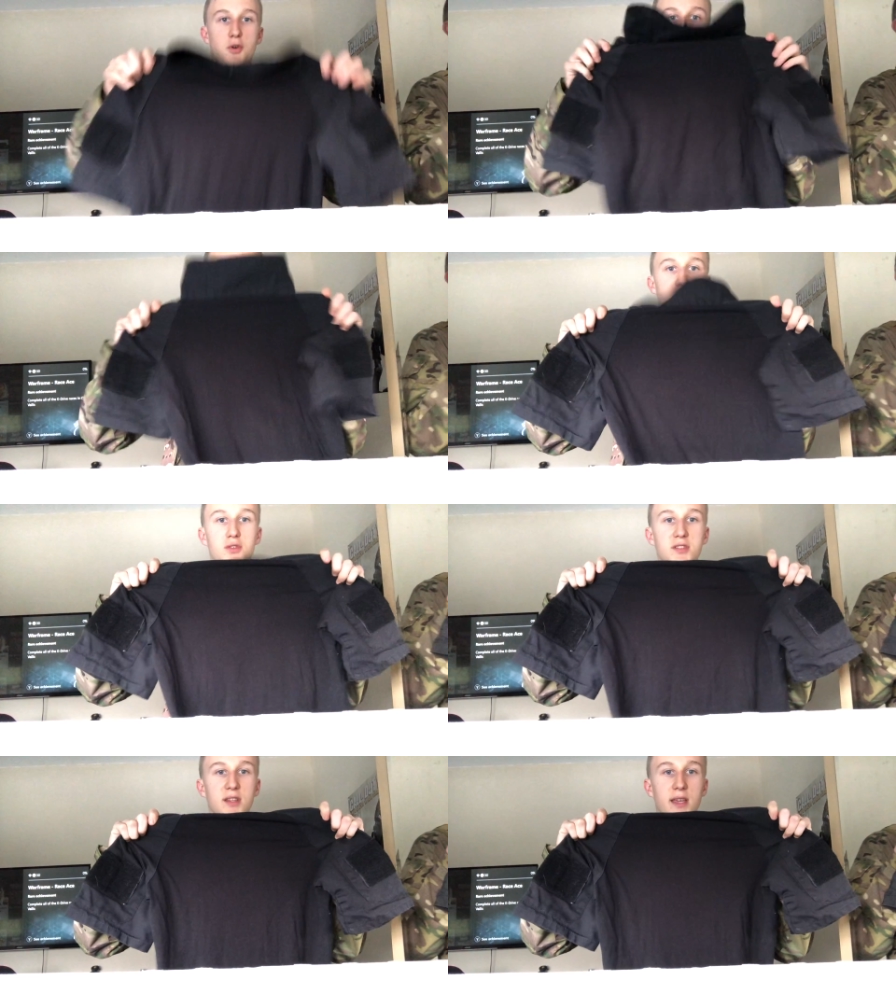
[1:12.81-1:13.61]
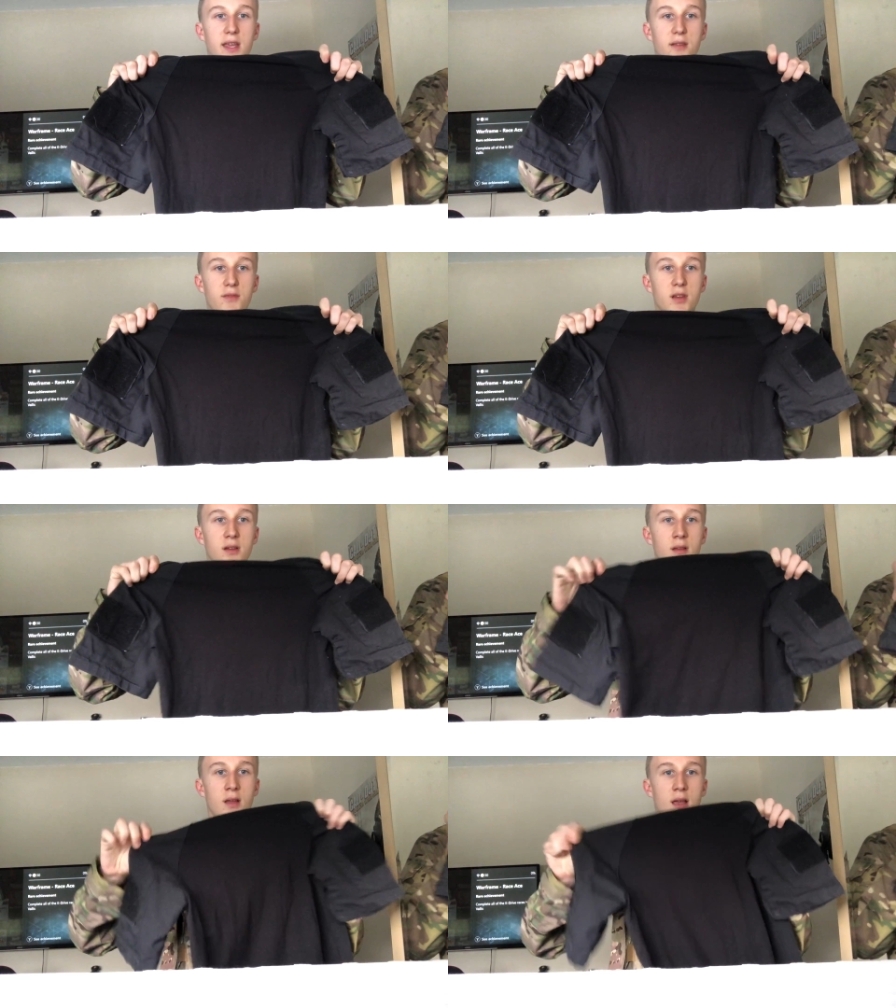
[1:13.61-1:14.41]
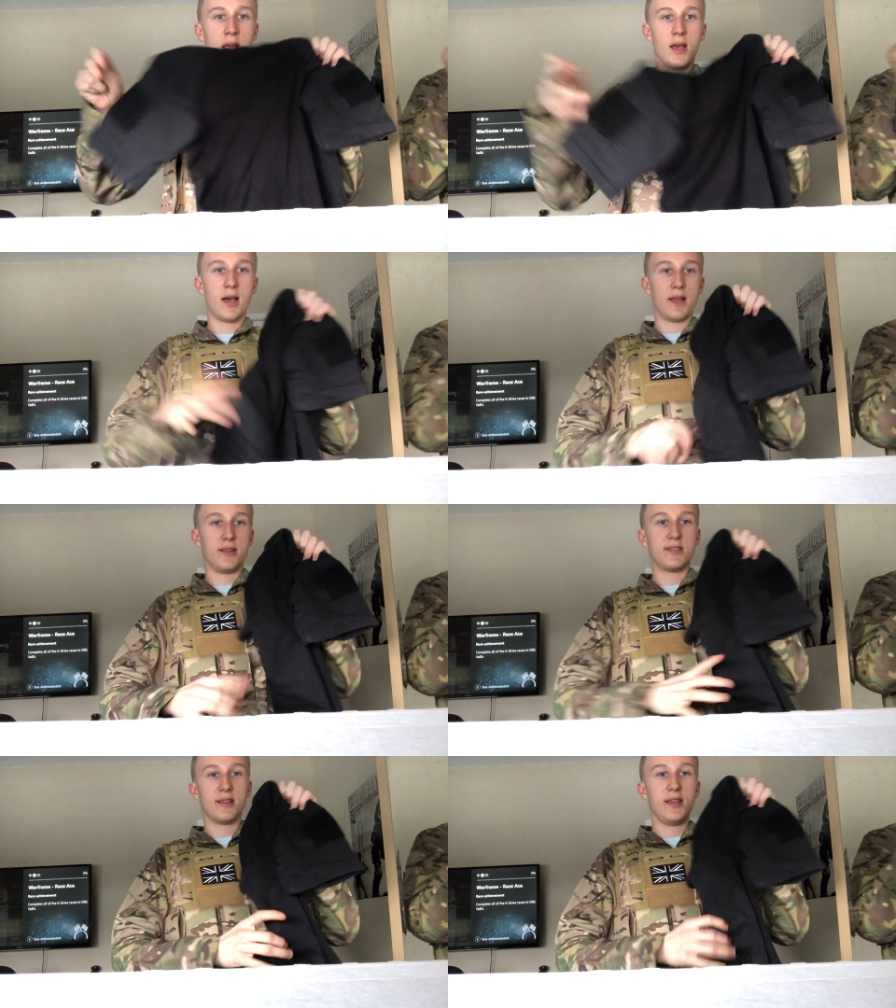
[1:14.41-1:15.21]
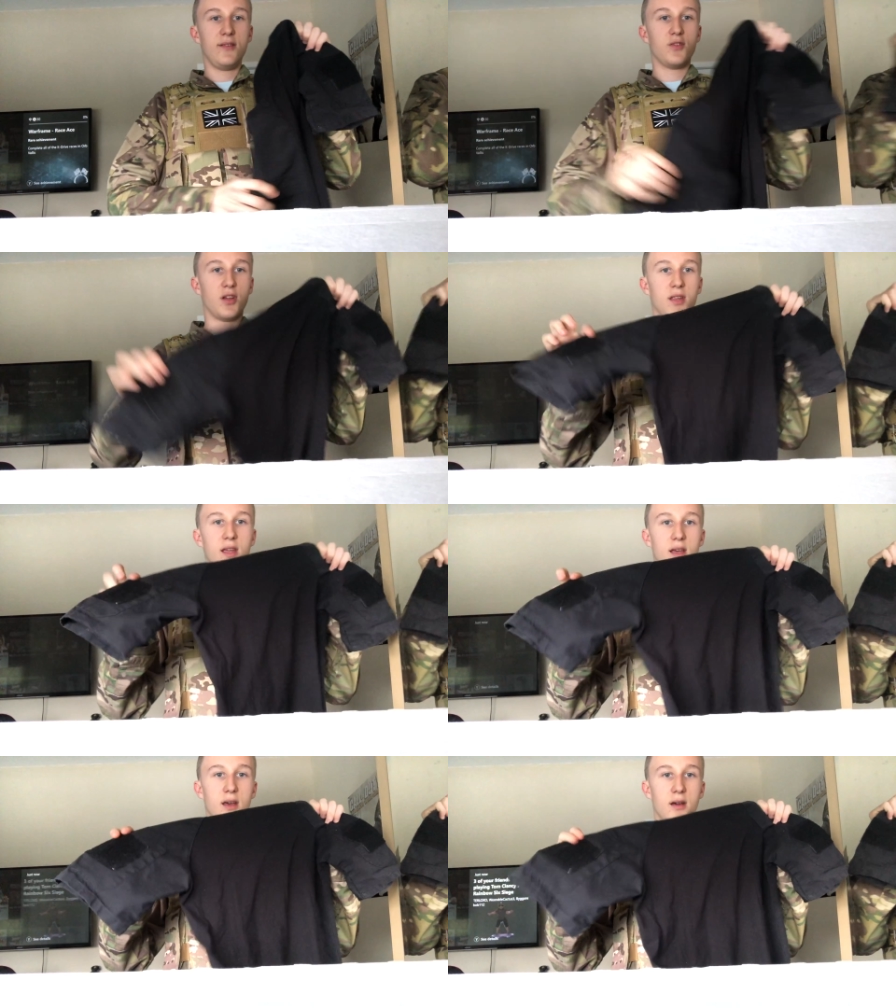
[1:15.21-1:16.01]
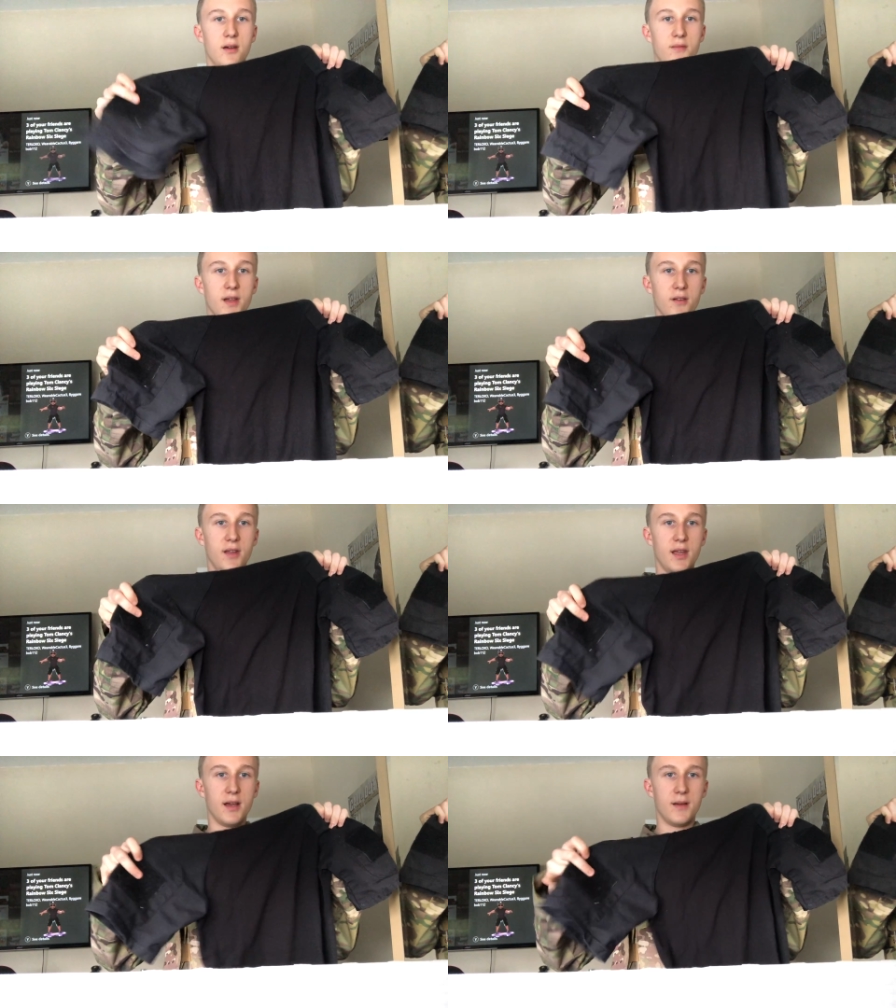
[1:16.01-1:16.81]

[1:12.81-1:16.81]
but short sleeved, and the sleeves on it are very